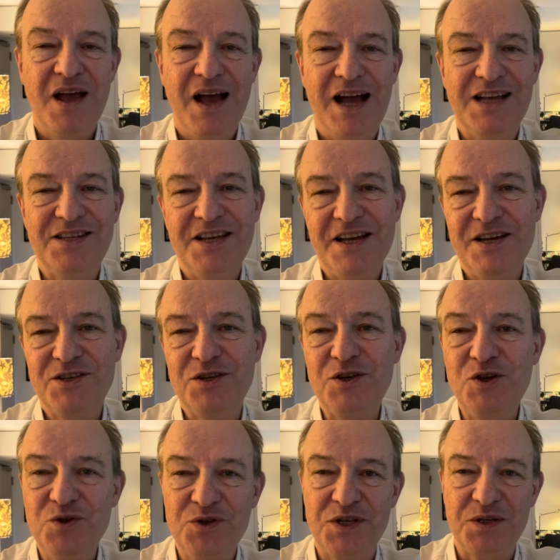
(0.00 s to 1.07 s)
Assayas
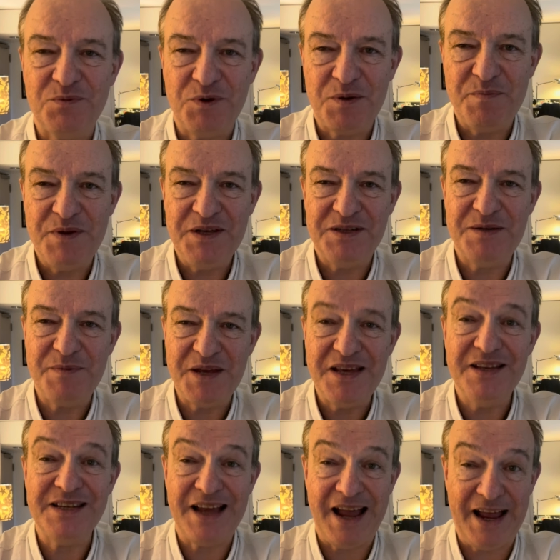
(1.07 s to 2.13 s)
uses what appears to be
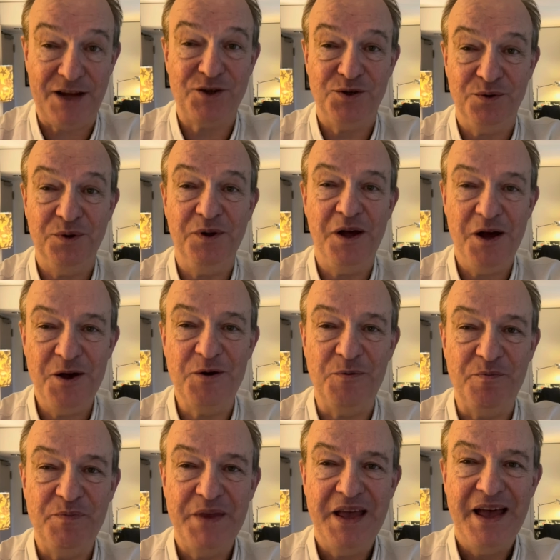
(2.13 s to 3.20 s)
his actual home,
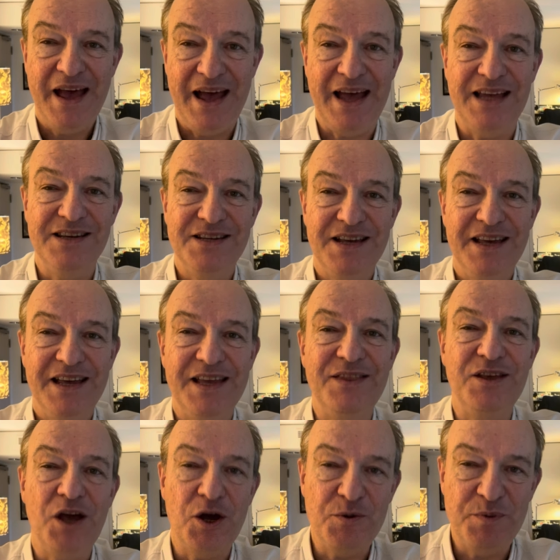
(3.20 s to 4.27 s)
and in
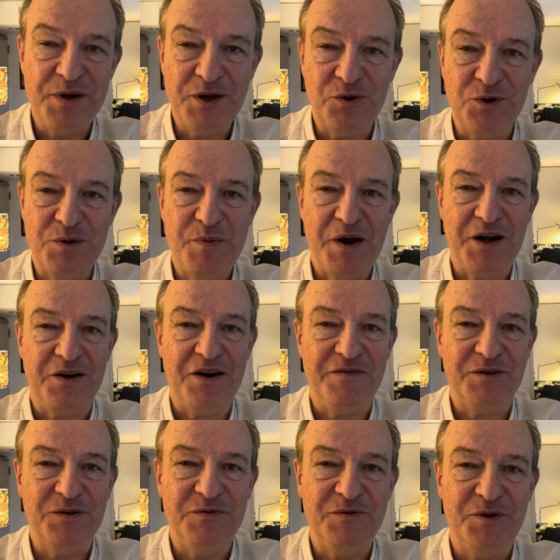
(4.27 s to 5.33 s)
the opening
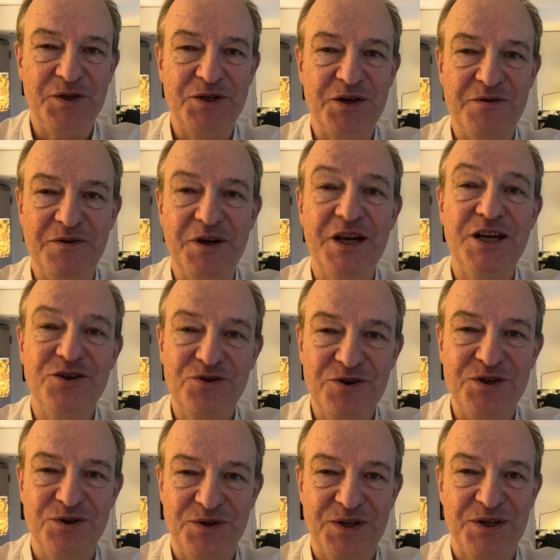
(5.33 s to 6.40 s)
autobiographical voiceover,
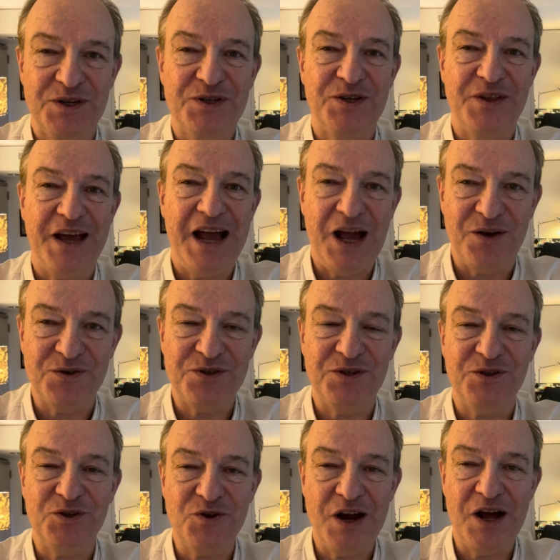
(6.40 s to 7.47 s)
introduces us to the house
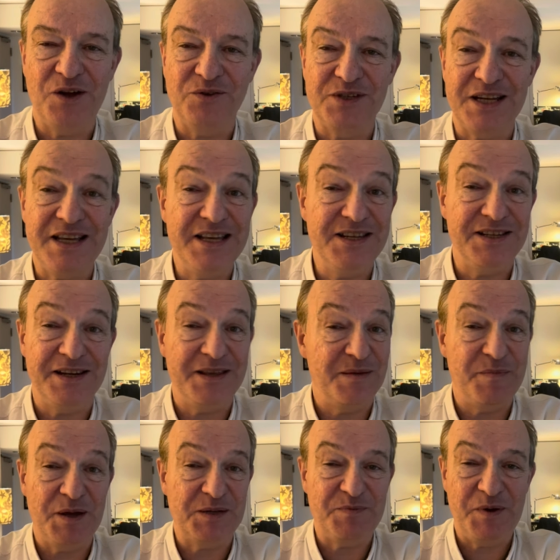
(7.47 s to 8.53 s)
and grounds, easily the
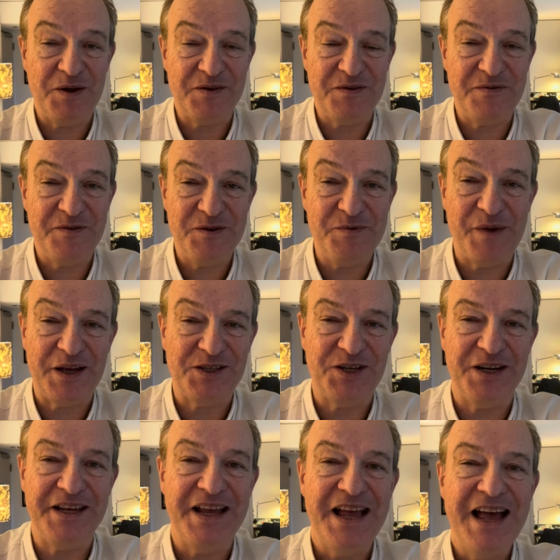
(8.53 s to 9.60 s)
best part of the film,
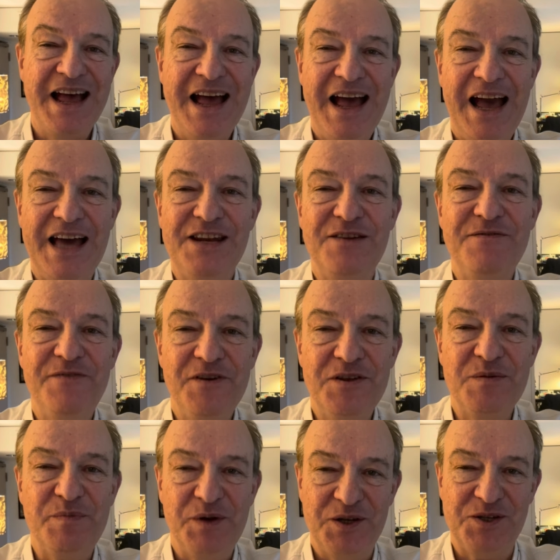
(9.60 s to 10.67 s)
actually, and in further
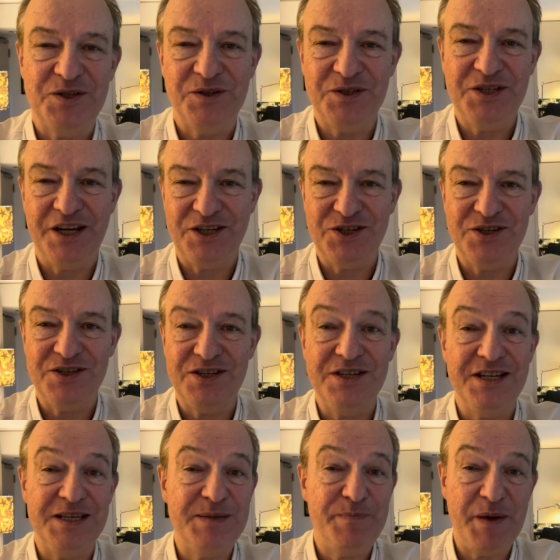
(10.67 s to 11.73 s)
personal sections,
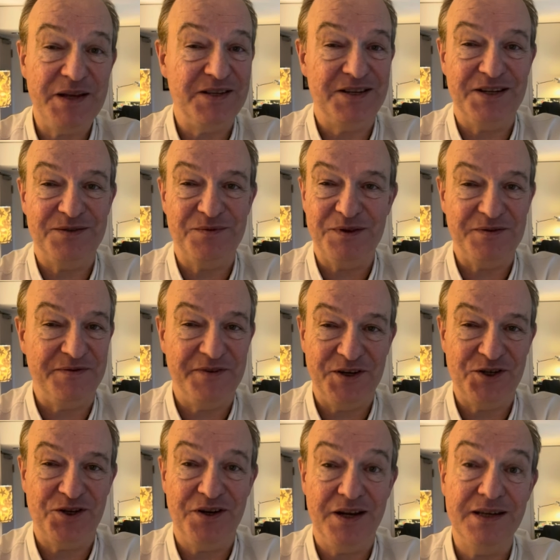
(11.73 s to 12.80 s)
dispenses with the
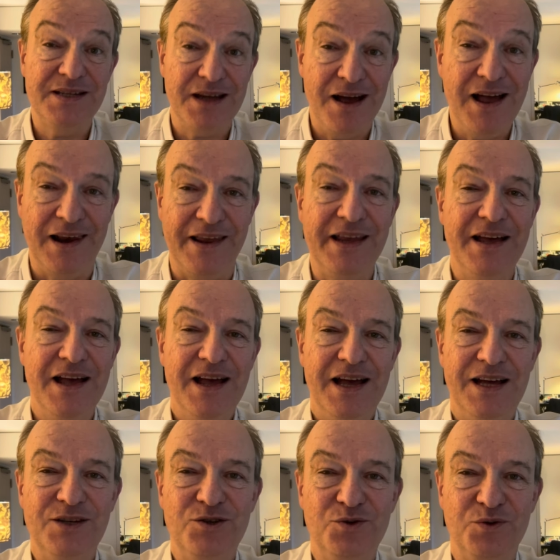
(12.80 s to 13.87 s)
fiction entirely
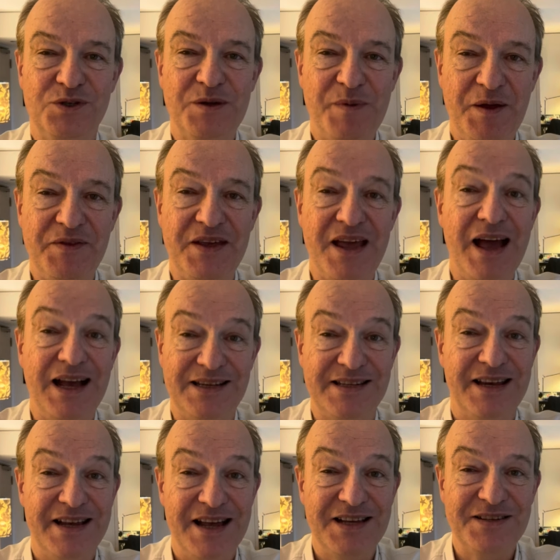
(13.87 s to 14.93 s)
and talks about the
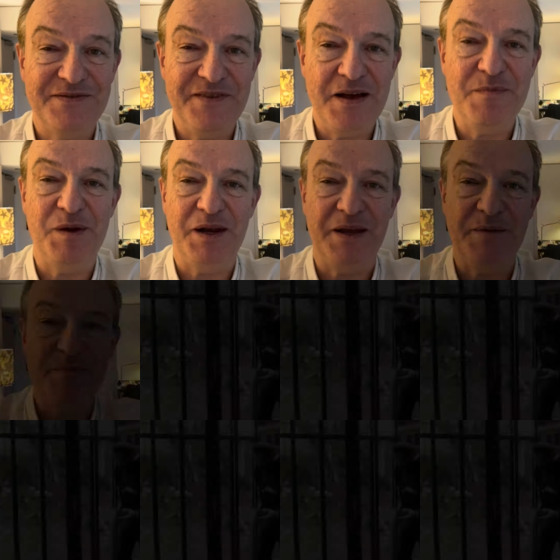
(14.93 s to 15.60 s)
Assayas family.